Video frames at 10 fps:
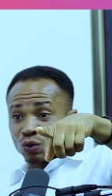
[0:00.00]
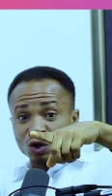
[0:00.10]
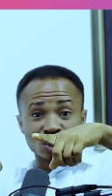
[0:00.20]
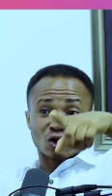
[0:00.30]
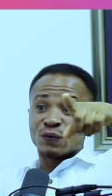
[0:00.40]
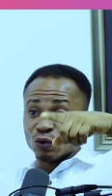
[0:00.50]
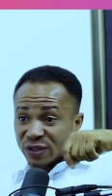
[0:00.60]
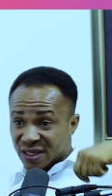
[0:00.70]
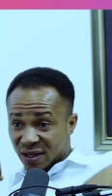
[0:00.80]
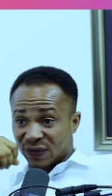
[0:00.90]
studios of
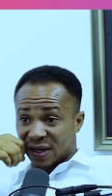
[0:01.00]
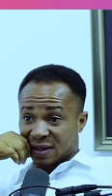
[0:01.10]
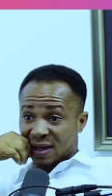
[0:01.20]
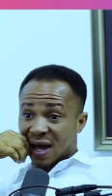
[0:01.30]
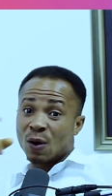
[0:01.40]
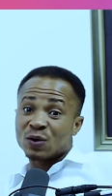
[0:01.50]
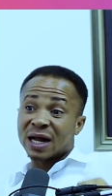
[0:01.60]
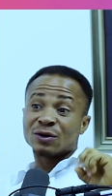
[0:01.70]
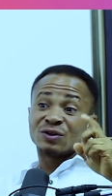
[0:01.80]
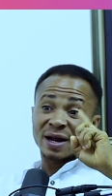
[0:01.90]
UTV and was
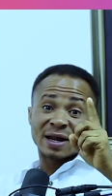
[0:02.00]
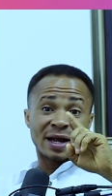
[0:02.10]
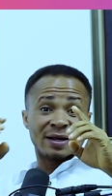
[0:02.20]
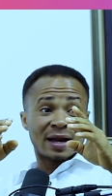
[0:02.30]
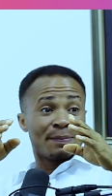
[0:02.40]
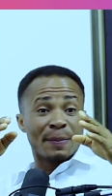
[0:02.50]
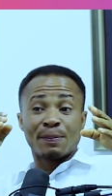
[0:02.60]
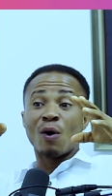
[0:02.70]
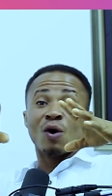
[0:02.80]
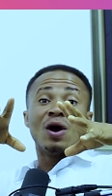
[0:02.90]
and then
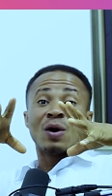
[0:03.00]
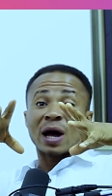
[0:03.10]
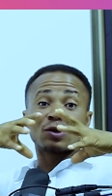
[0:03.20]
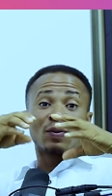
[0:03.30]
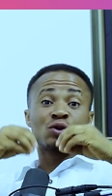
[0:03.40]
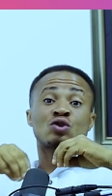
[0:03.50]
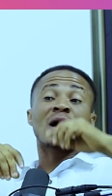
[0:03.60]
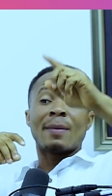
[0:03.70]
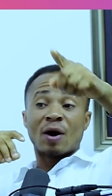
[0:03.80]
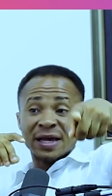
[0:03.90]
people are supposed to
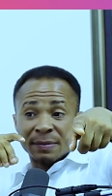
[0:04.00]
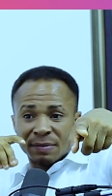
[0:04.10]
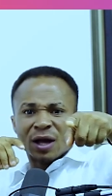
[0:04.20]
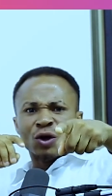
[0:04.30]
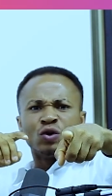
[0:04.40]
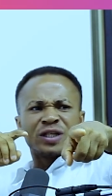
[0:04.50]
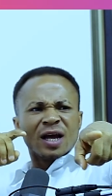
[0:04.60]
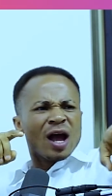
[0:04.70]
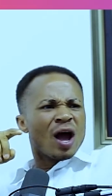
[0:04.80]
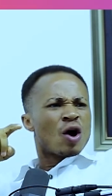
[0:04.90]
talk about him, you
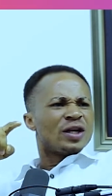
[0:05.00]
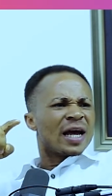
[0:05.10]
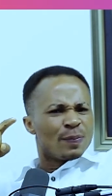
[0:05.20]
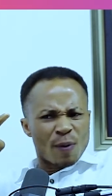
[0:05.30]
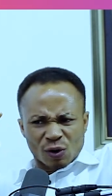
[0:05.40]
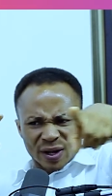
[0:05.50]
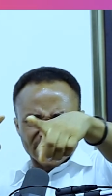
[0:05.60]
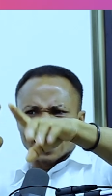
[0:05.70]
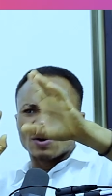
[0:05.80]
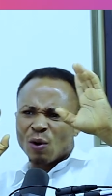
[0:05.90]
see the
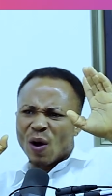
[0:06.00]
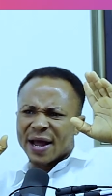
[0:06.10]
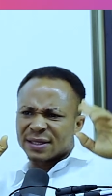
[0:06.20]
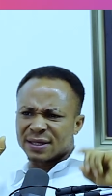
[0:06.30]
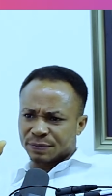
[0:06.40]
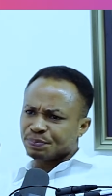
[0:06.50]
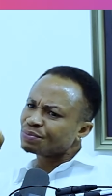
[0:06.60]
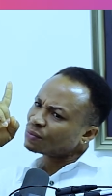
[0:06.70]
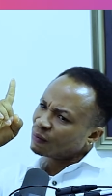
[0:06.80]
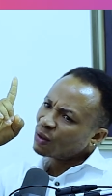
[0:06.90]
hypocrites there, they were quiet.
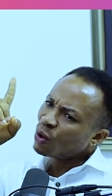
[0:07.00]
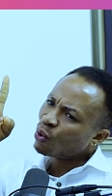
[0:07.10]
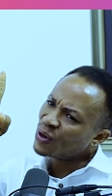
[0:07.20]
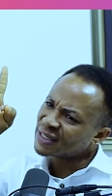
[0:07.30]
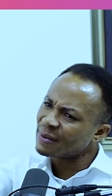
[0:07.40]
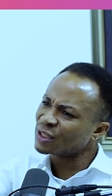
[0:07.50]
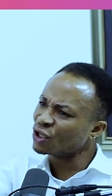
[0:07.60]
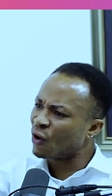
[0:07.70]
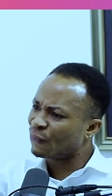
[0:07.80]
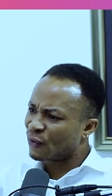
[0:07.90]
With the
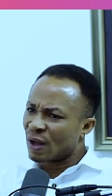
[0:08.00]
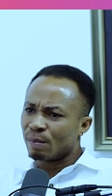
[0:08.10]
exception of